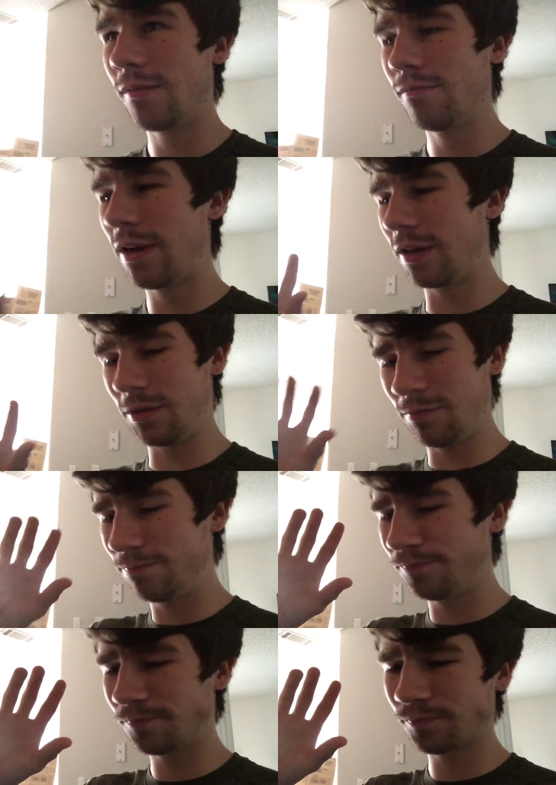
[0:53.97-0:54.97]
made a
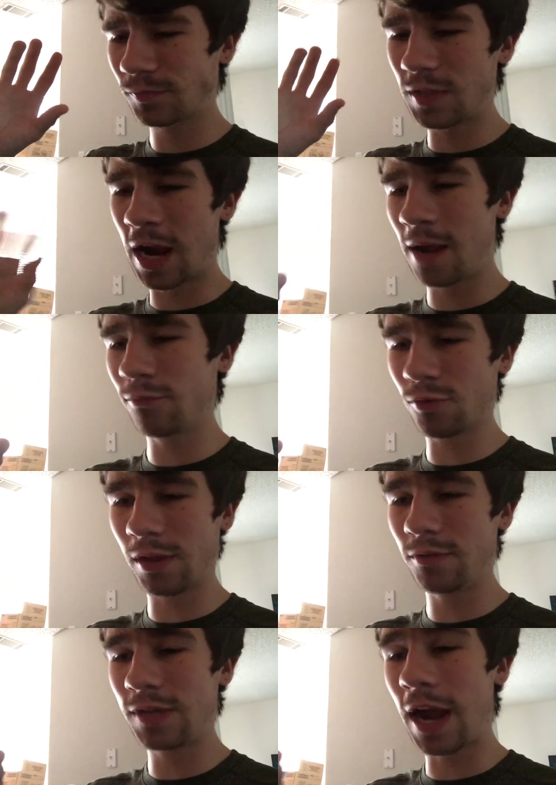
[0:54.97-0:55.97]
time
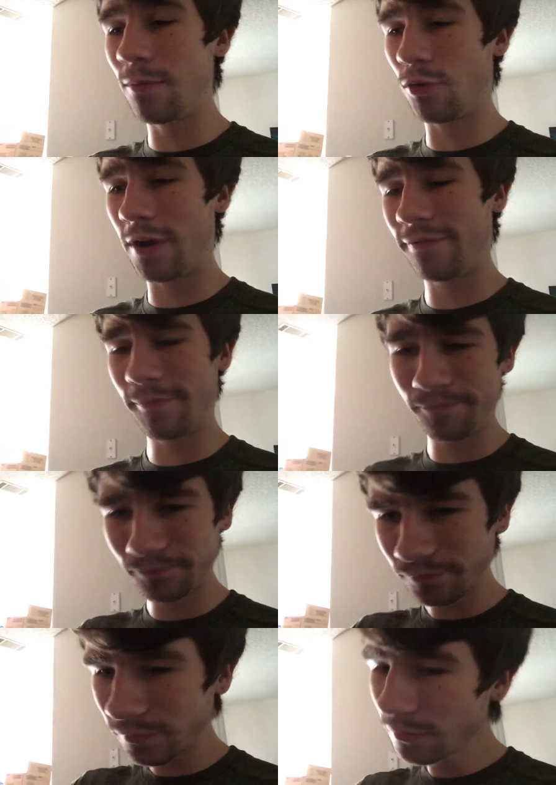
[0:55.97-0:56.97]
time rift,
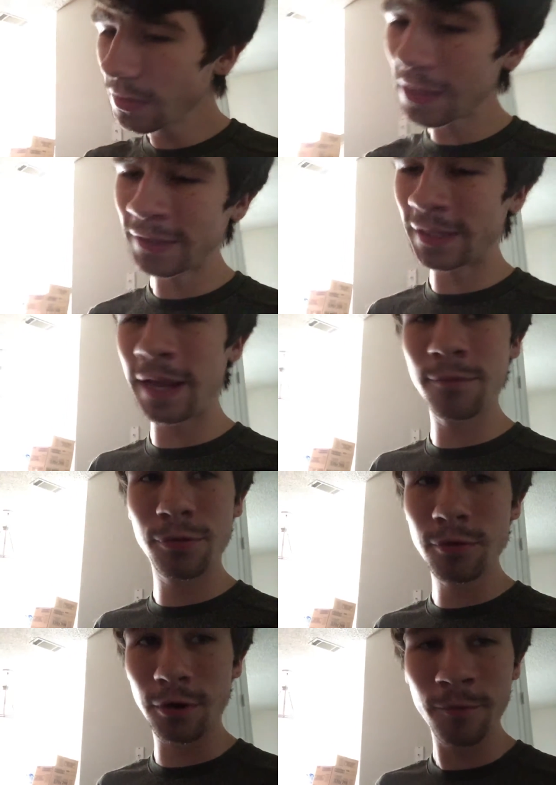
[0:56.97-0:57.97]
and came
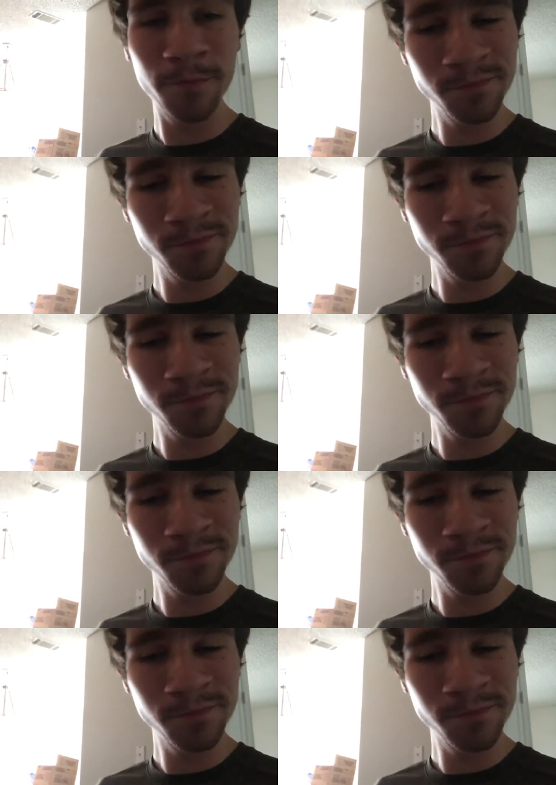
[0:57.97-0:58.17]
through